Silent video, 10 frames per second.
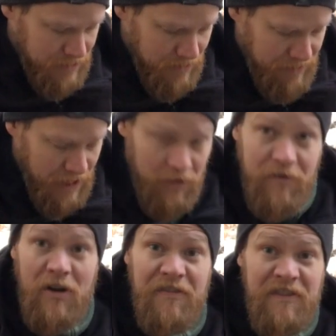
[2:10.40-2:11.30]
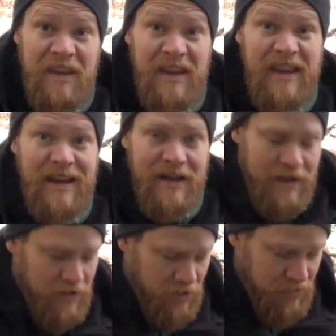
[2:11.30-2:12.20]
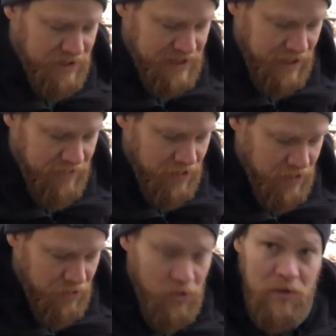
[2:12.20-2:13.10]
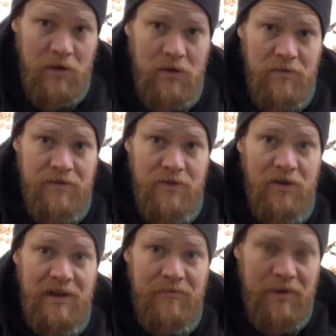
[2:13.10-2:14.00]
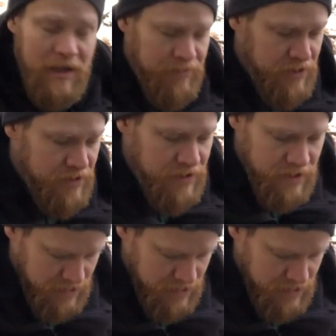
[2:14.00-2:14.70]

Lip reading: a bag of coffee, and I always have a roll of toilet paper,